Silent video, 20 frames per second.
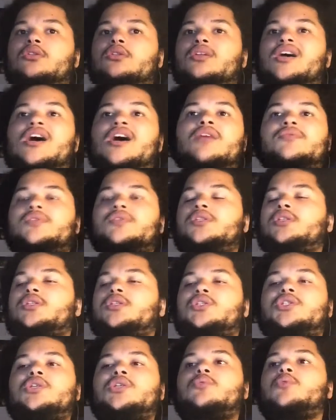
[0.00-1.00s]
Obviously the
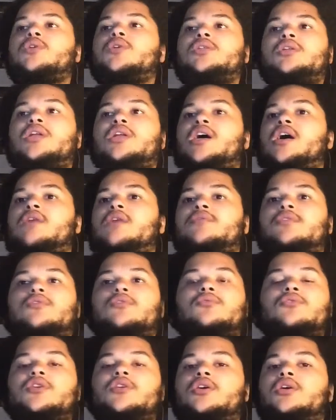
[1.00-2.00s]
shit wasn't live, I
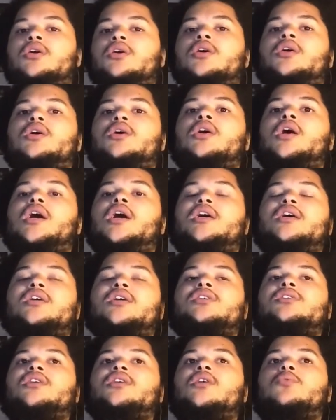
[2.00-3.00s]
don't think. I
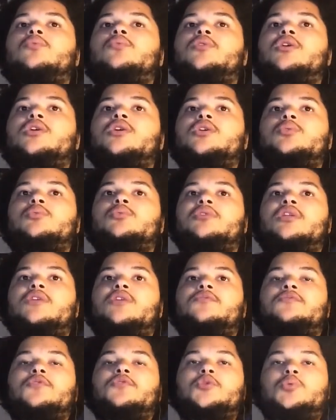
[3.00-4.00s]
guess that was when they
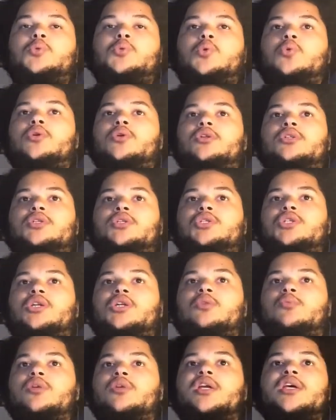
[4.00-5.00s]
first recorded the shit,
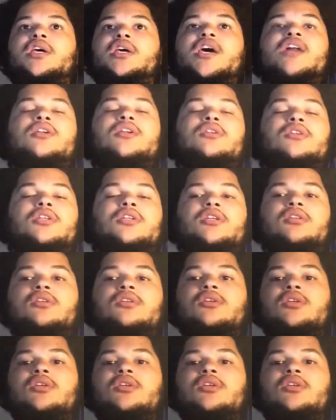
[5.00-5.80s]
and when they edited it